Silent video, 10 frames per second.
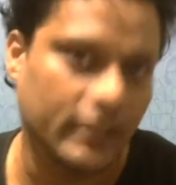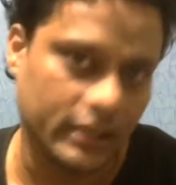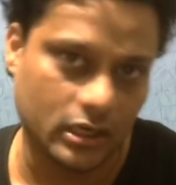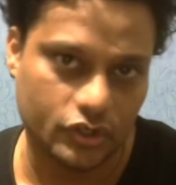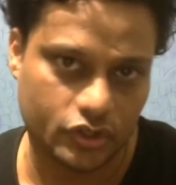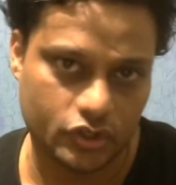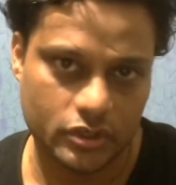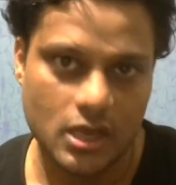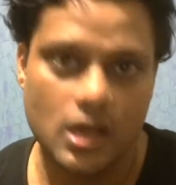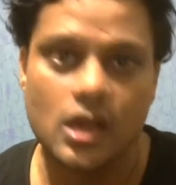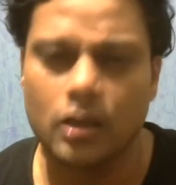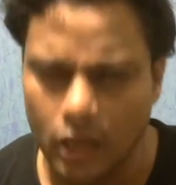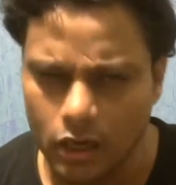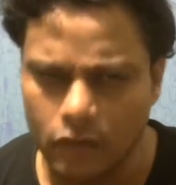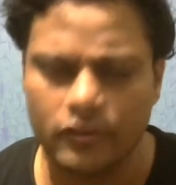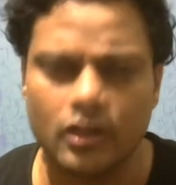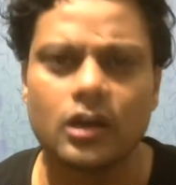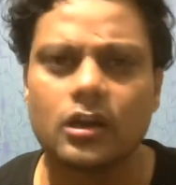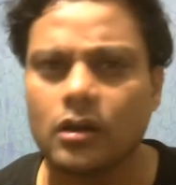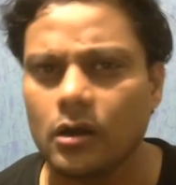English.
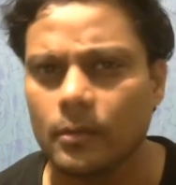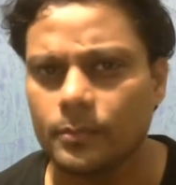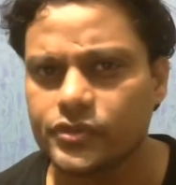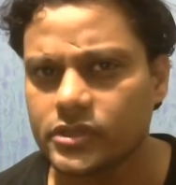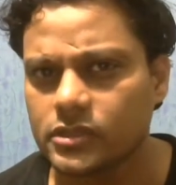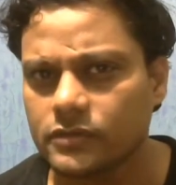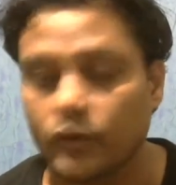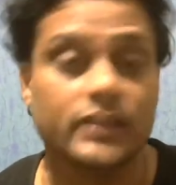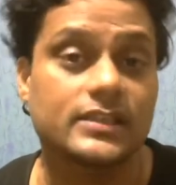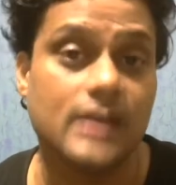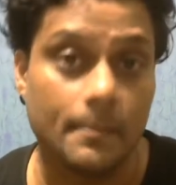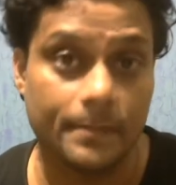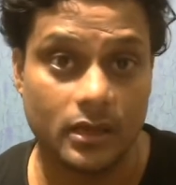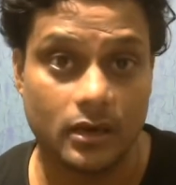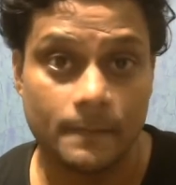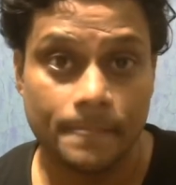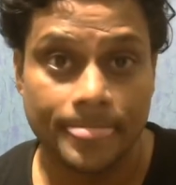Colloquial terms. For example,